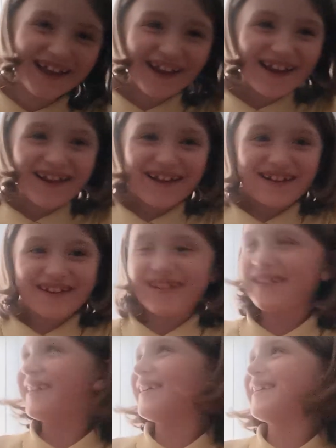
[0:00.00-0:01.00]
The
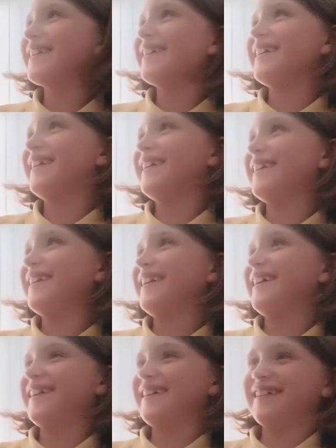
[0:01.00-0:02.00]
mermaid is
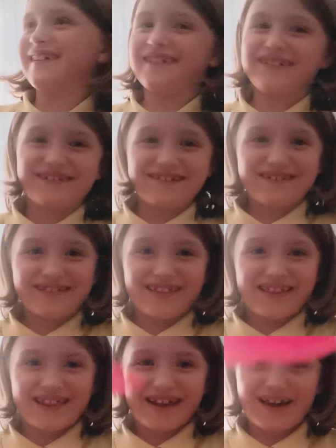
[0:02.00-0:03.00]
being
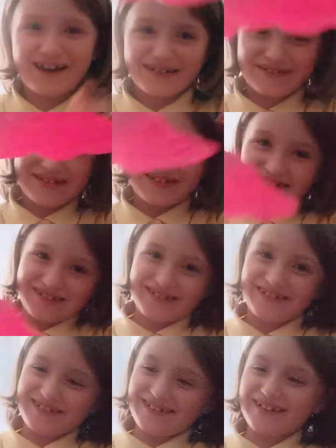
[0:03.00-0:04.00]
floppy. Look,
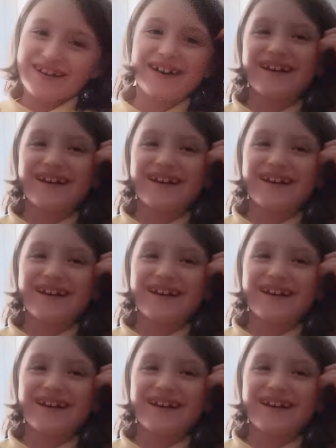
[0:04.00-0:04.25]
she's being